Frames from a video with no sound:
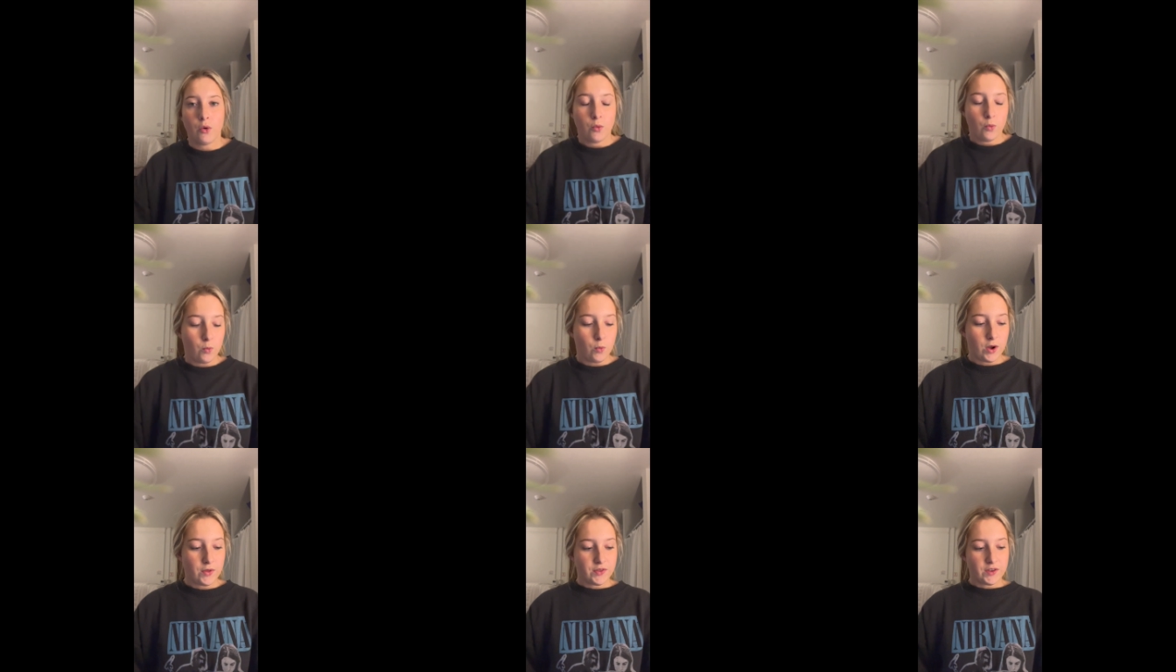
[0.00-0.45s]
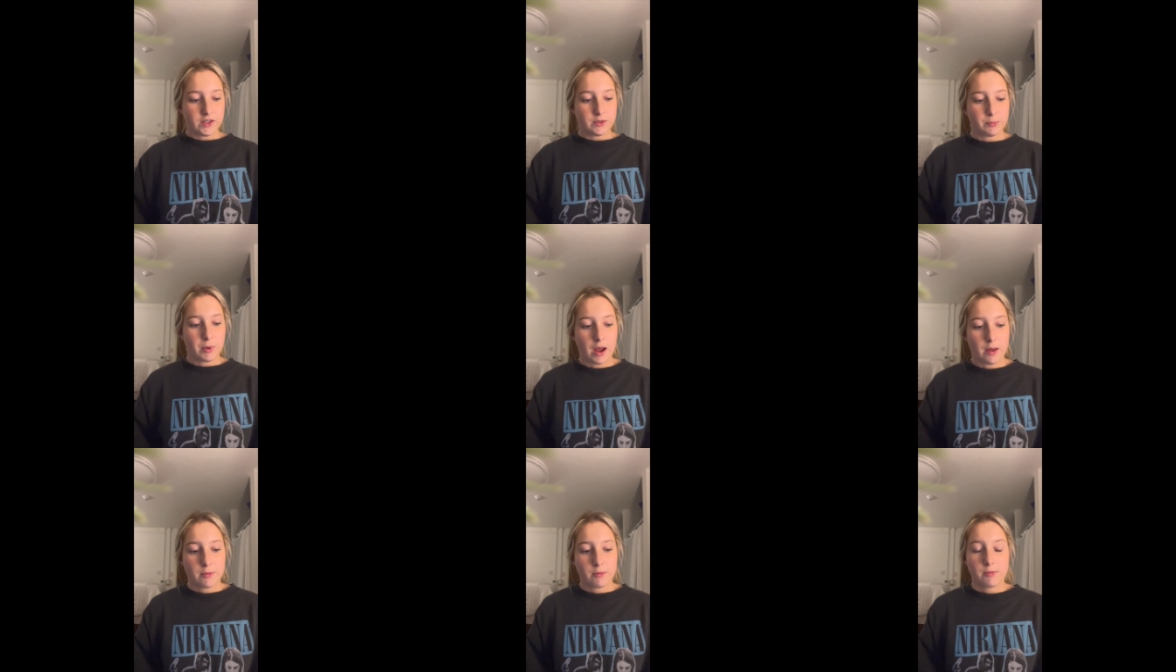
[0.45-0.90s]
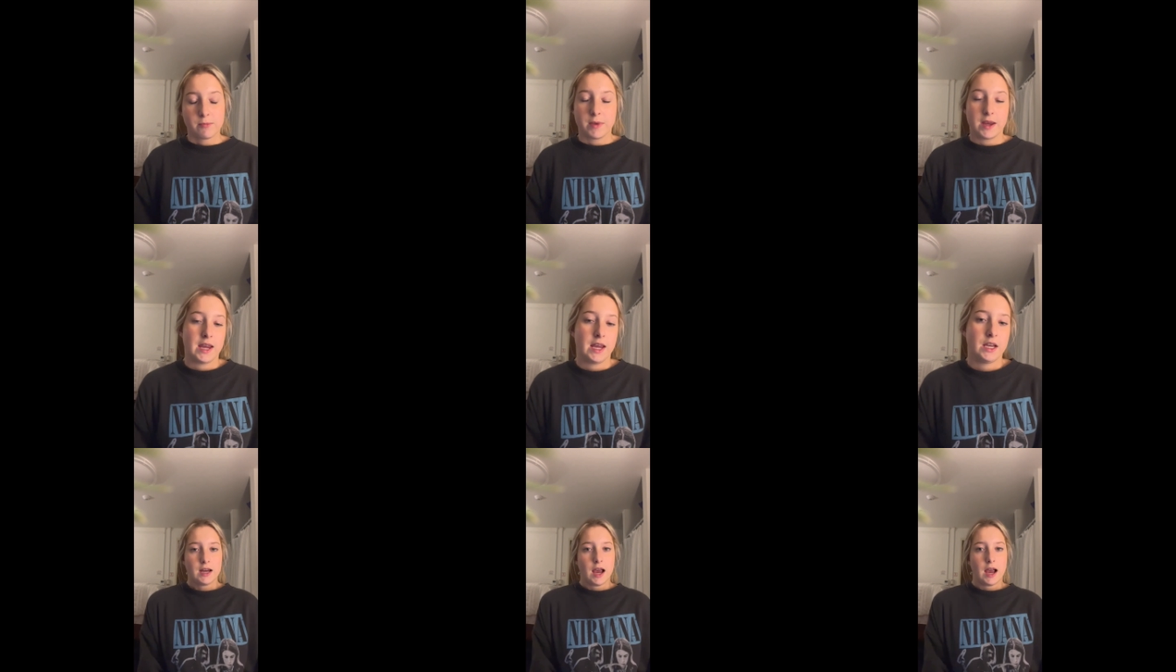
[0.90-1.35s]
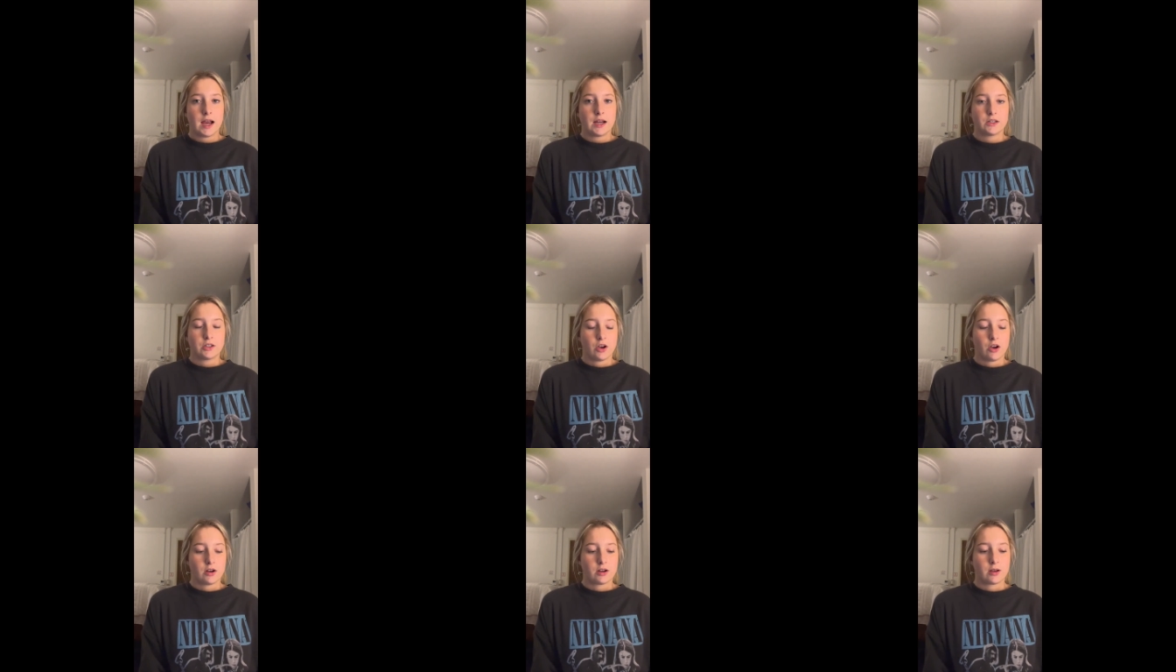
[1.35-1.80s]
what this problem is. I
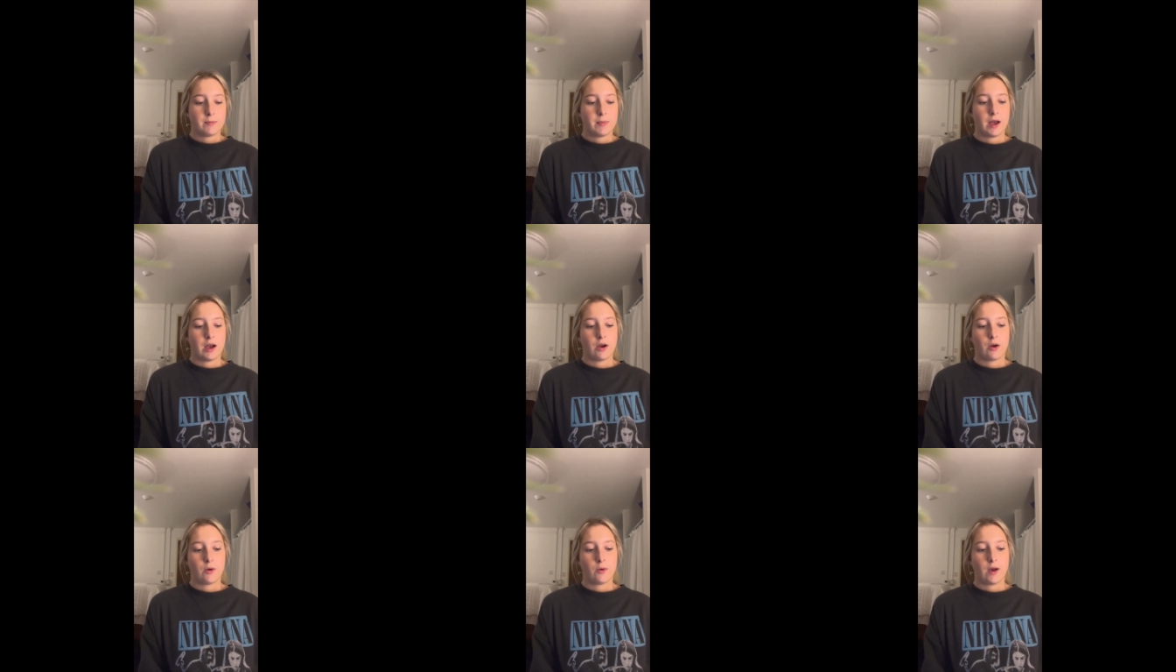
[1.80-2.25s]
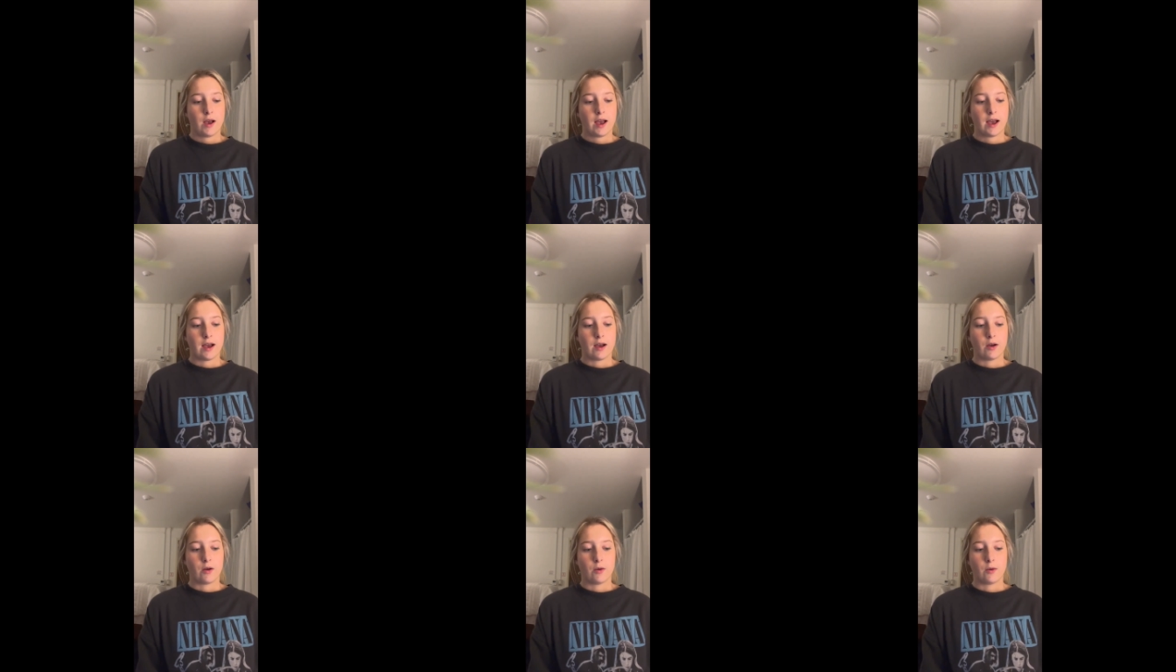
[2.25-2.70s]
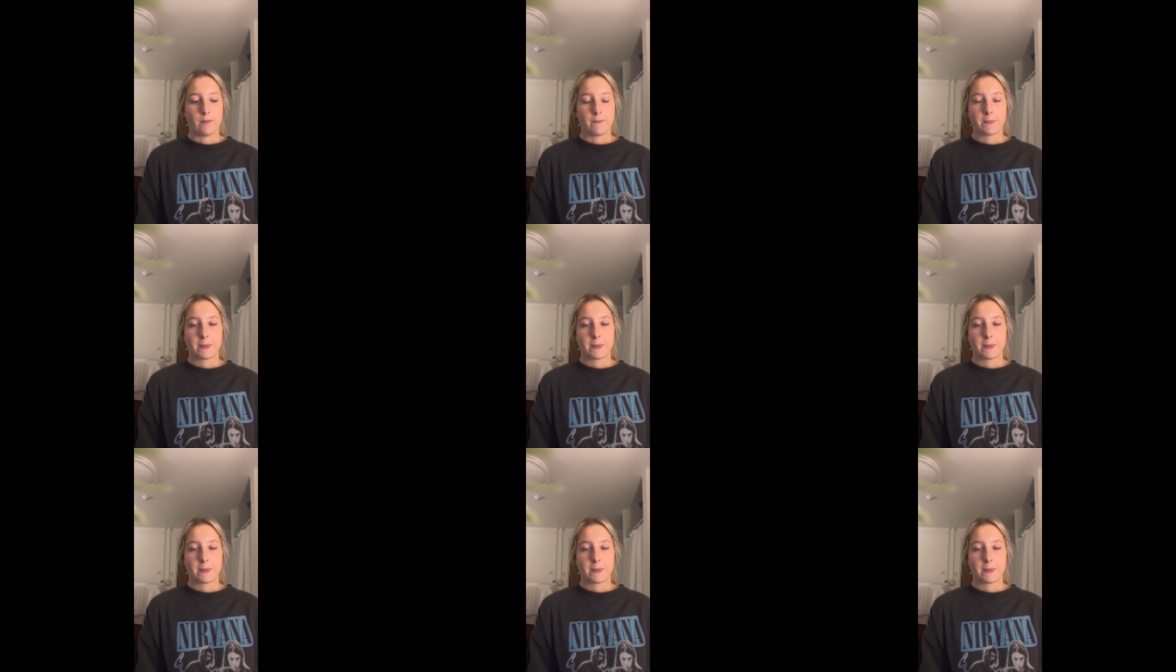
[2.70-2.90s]
talk about how